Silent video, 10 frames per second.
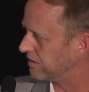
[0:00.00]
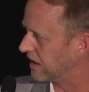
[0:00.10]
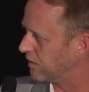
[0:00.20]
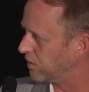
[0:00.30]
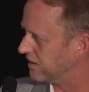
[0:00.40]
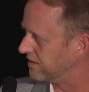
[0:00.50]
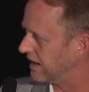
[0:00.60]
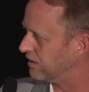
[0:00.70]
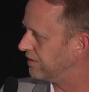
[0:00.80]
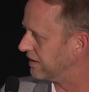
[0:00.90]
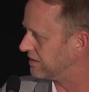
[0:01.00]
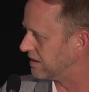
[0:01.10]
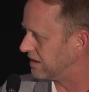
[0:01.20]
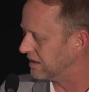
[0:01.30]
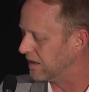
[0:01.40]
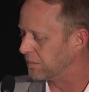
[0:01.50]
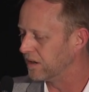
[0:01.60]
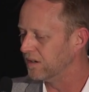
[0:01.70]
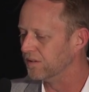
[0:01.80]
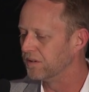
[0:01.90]
kind of one size fits all
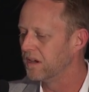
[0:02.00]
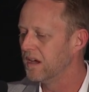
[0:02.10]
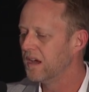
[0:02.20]
approach